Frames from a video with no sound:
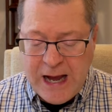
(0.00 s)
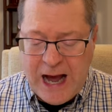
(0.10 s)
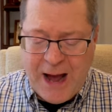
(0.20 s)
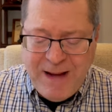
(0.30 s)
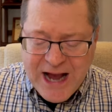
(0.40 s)

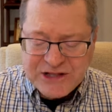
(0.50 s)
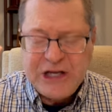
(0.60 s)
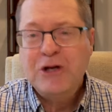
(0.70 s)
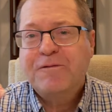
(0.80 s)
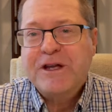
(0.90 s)
I'm asking
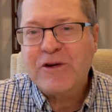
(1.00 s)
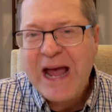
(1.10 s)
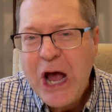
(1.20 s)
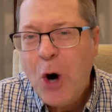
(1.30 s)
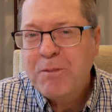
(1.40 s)
you for your
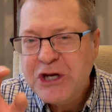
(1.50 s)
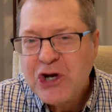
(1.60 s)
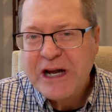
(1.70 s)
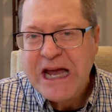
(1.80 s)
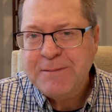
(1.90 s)
help,
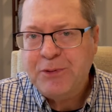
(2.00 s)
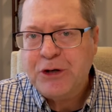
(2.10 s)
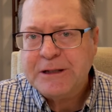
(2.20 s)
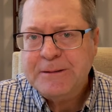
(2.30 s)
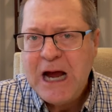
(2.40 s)
your
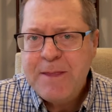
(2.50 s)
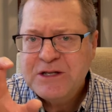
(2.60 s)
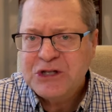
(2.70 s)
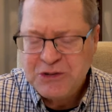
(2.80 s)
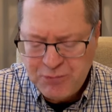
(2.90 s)
input, and
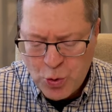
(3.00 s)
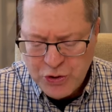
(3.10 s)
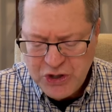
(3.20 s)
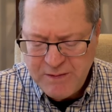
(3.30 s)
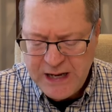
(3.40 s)
this is
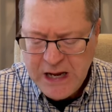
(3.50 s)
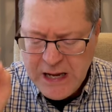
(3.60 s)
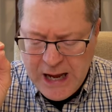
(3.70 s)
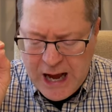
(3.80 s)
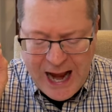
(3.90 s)
important to me
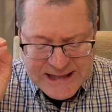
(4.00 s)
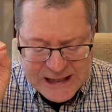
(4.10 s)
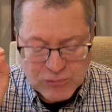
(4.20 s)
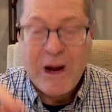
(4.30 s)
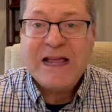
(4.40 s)
uh, as
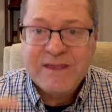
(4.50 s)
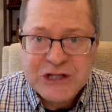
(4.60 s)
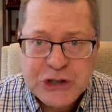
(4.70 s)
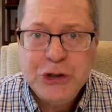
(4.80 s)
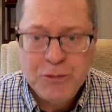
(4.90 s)
I write
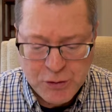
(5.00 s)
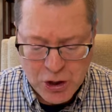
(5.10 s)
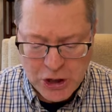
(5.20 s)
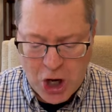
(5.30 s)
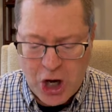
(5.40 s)
this new
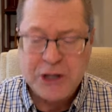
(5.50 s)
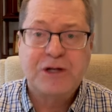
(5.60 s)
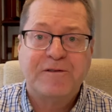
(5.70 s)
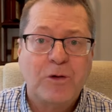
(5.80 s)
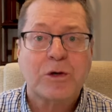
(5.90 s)
book on
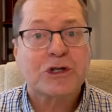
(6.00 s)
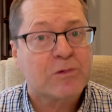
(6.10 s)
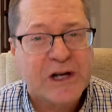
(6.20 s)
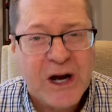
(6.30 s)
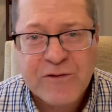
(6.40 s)
divorce
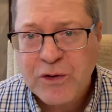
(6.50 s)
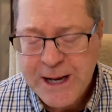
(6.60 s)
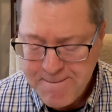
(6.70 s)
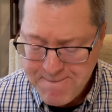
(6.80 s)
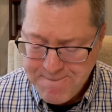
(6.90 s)
recovery.
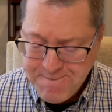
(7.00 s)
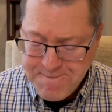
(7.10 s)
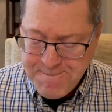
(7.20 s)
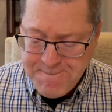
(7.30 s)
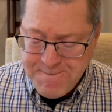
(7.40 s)

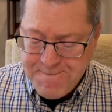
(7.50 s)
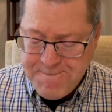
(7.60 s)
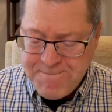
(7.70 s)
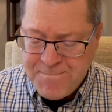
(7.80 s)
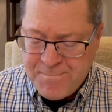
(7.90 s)

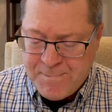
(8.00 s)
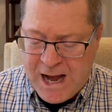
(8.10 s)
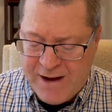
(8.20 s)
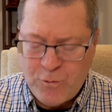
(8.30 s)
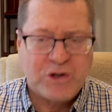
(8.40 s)

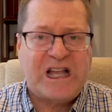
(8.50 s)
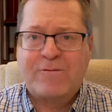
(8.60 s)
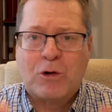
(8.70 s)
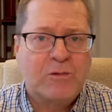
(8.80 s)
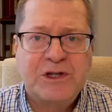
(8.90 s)
Uh, of course,
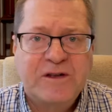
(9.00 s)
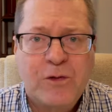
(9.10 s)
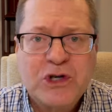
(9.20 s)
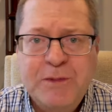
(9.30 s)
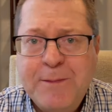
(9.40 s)
I've worked with
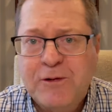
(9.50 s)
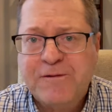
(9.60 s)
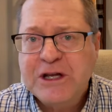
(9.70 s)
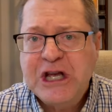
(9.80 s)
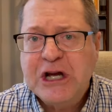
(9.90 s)
divorced people
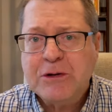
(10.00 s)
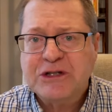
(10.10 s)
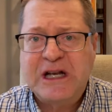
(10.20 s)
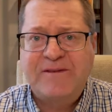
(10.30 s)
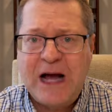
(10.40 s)
for years,
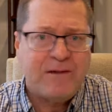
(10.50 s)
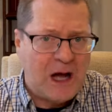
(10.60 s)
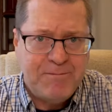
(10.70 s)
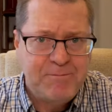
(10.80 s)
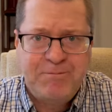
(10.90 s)
and I've got
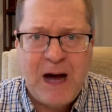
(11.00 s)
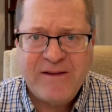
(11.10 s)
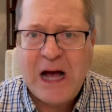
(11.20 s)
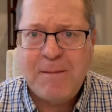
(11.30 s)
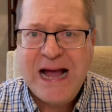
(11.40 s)
a, I've
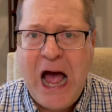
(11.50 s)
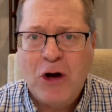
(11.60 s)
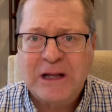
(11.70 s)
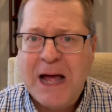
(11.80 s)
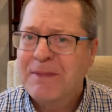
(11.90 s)
got my
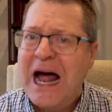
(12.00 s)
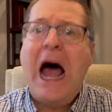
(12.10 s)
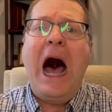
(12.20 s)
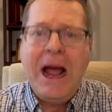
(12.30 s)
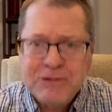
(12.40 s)
outline, but I,
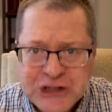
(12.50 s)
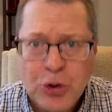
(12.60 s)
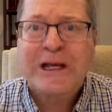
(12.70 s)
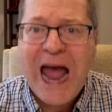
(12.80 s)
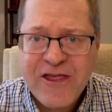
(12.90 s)
I'm still
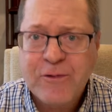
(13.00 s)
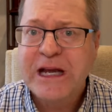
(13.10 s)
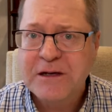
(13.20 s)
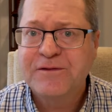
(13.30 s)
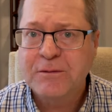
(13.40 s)
gathering
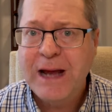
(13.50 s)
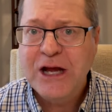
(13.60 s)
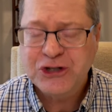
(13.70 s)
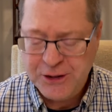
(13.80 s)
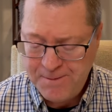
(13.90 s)

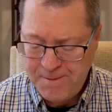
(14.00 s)
information